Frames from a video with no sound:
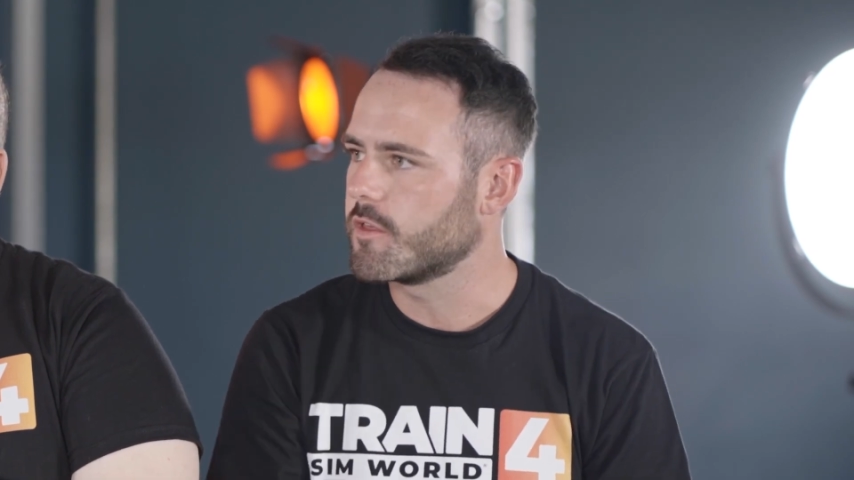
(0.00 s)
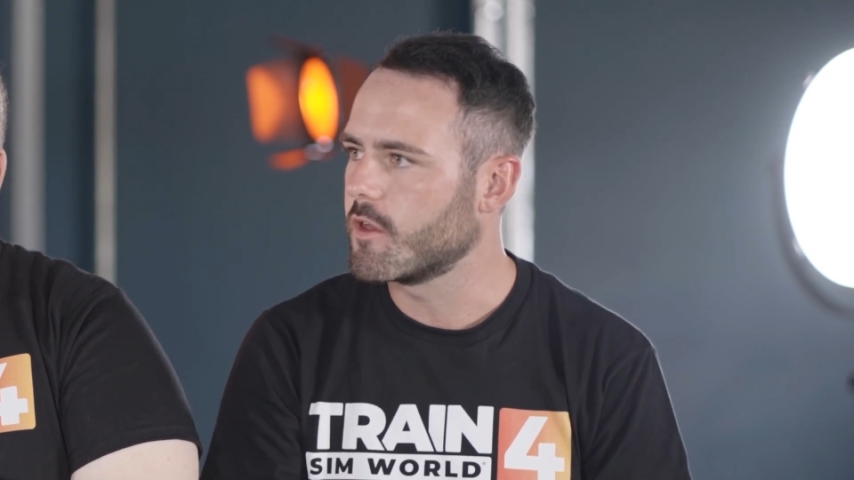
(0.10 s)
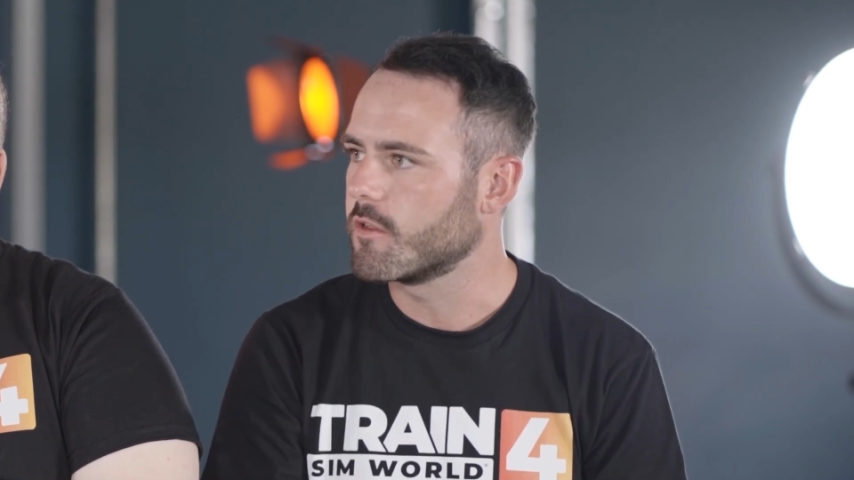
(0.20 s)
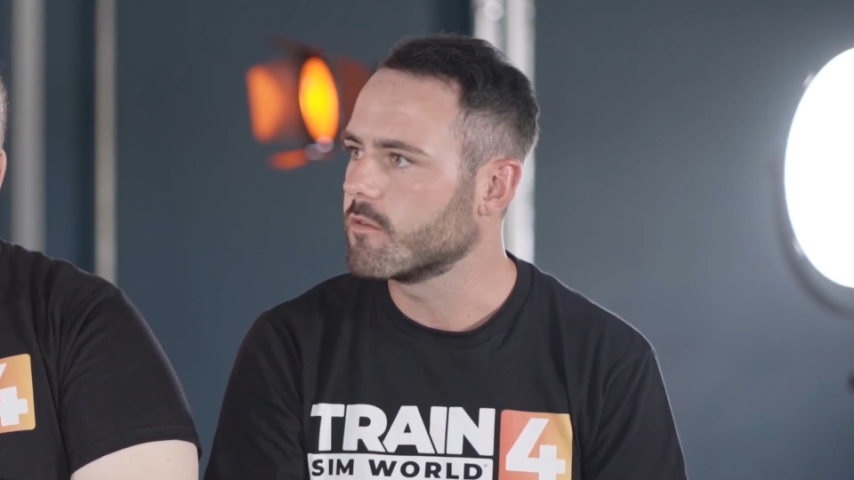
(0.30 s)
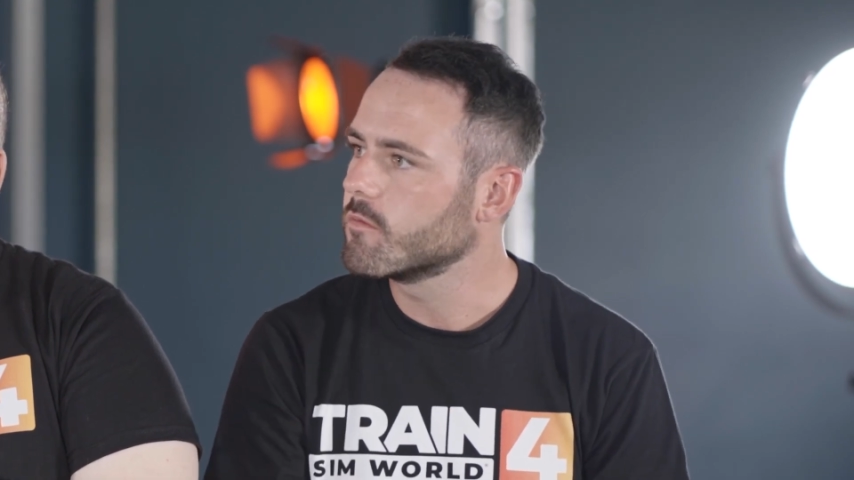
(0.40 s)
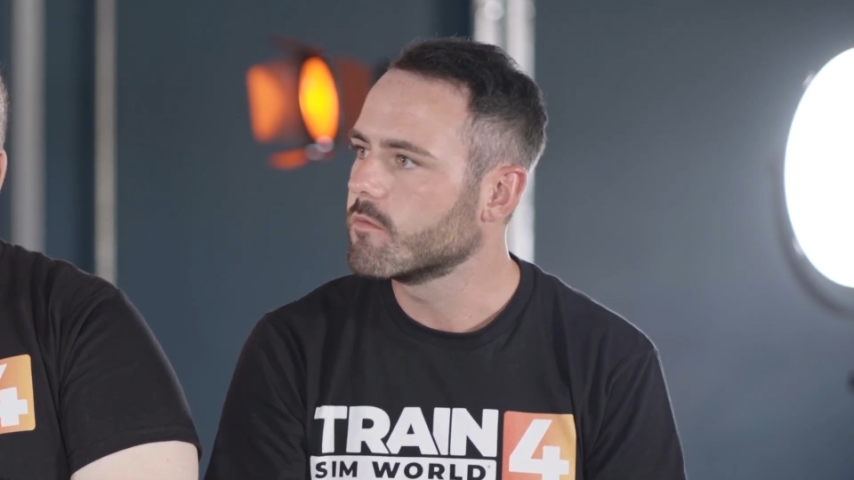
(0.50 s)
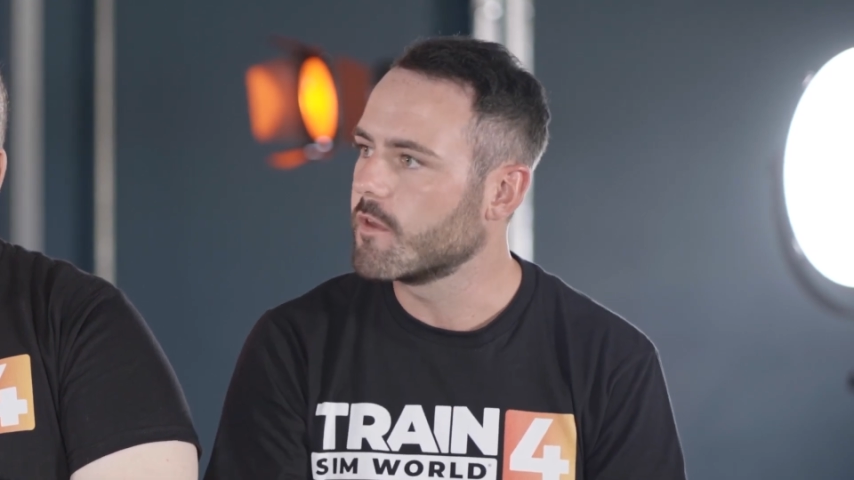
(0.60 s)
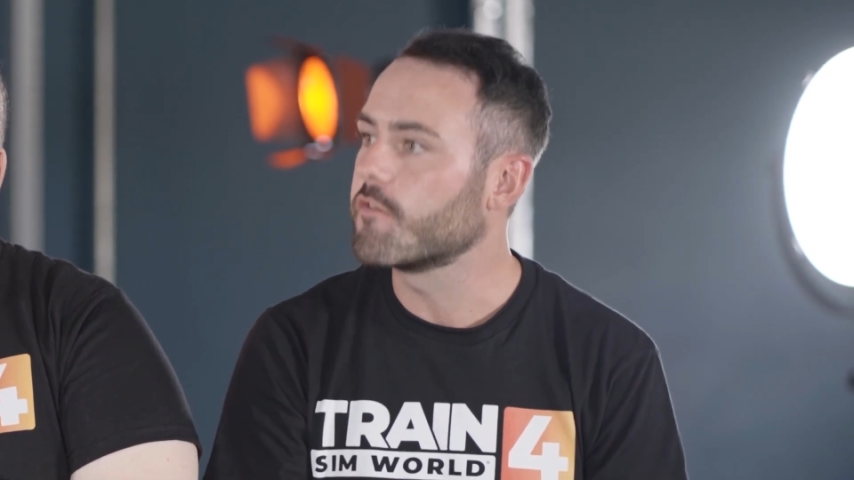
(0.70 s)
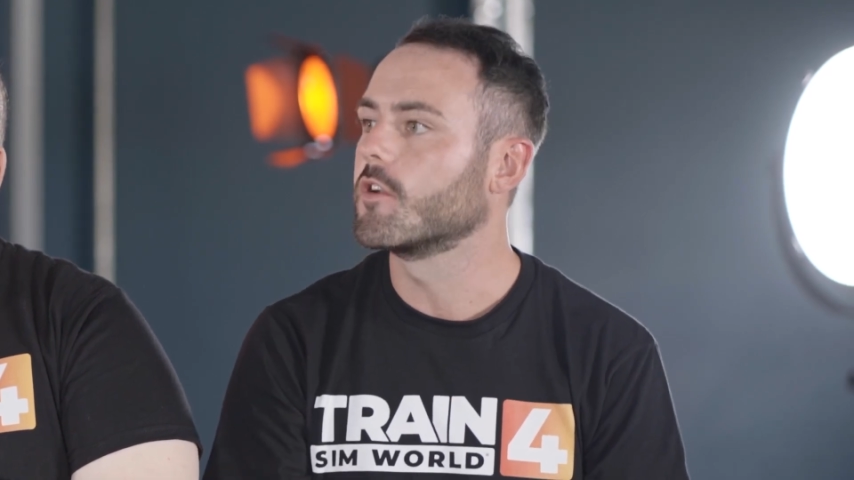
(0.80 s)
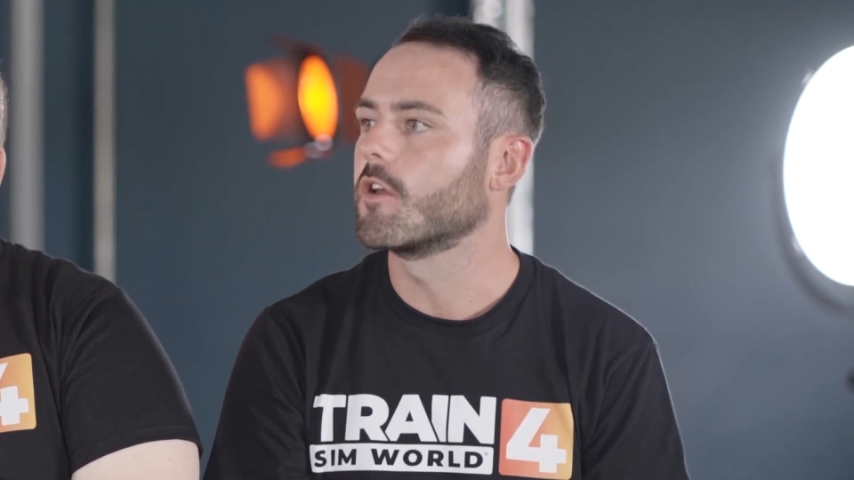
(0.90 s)
third
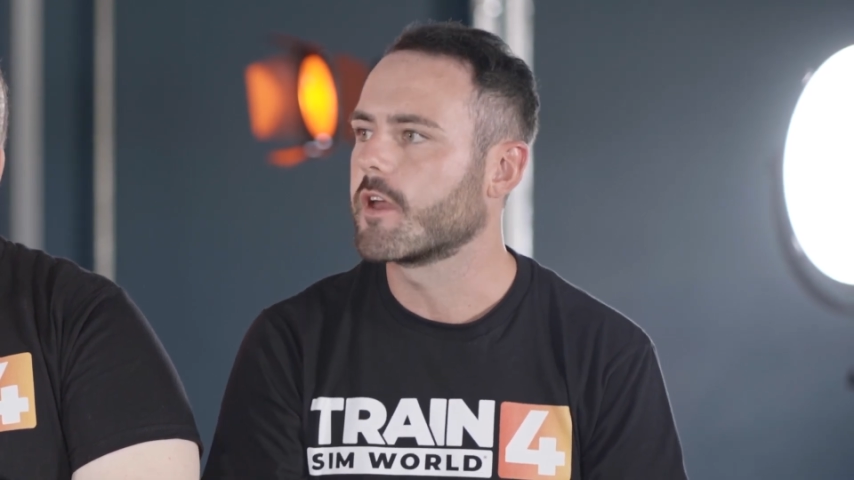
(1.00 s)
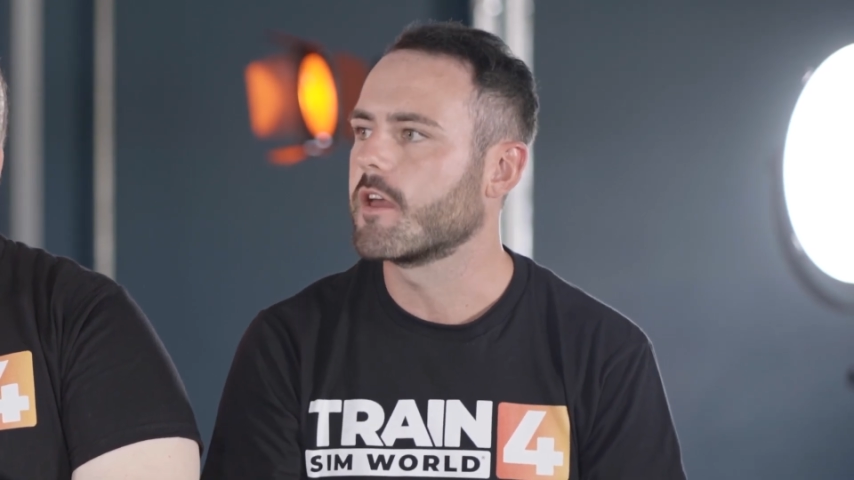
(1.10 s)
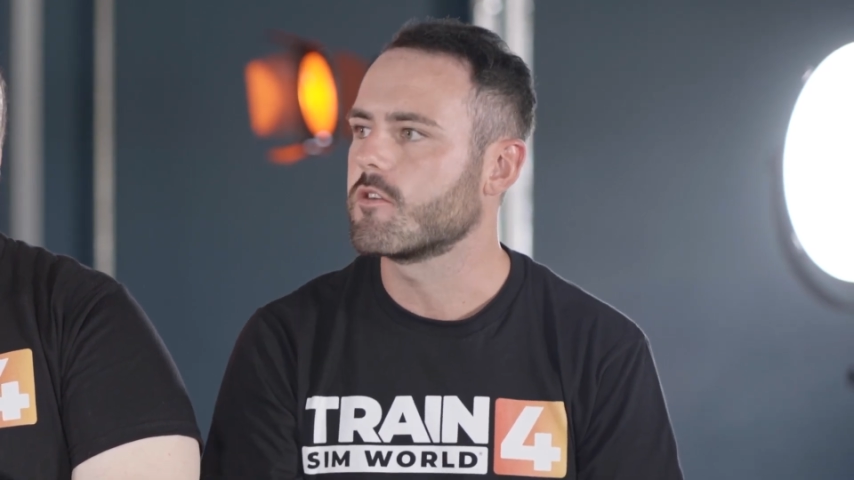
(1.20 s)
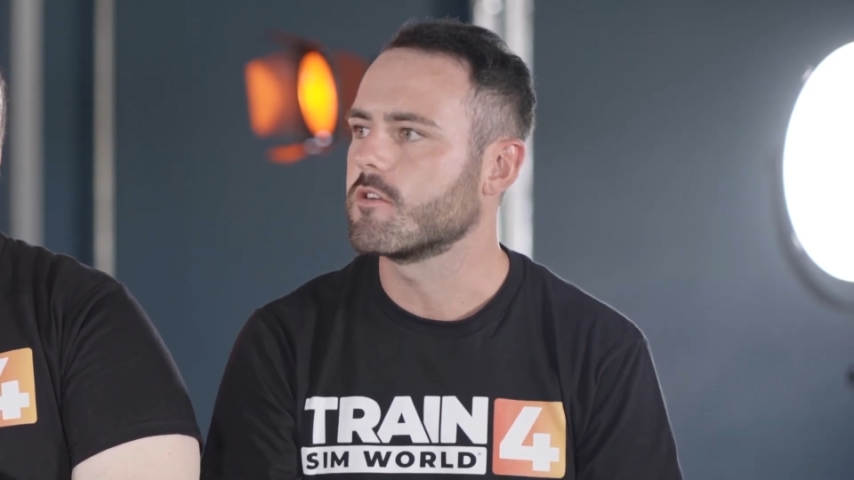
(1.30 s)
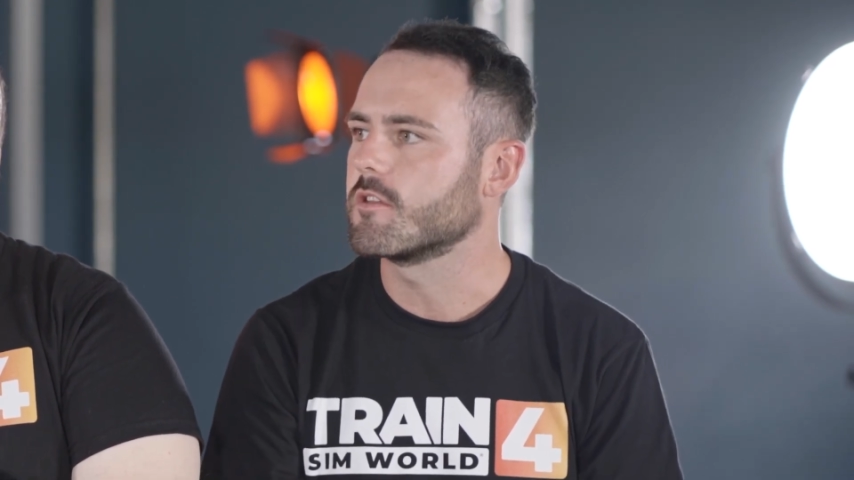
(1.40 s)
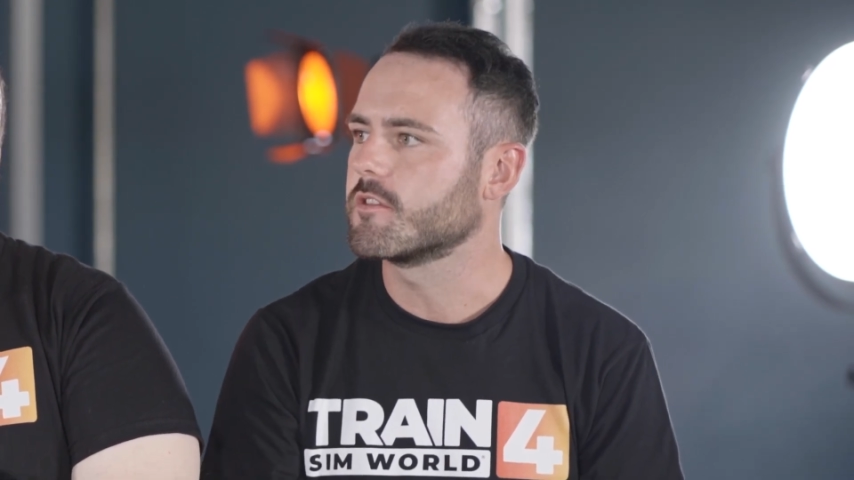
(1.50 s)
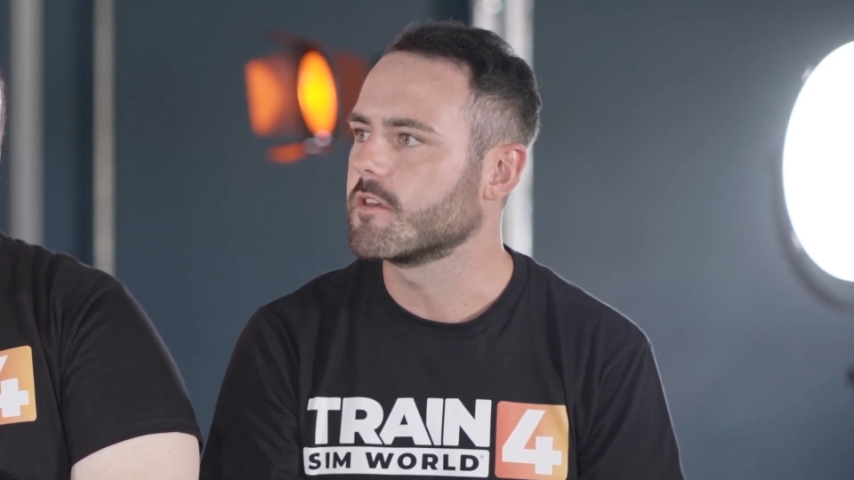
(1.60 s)
different location.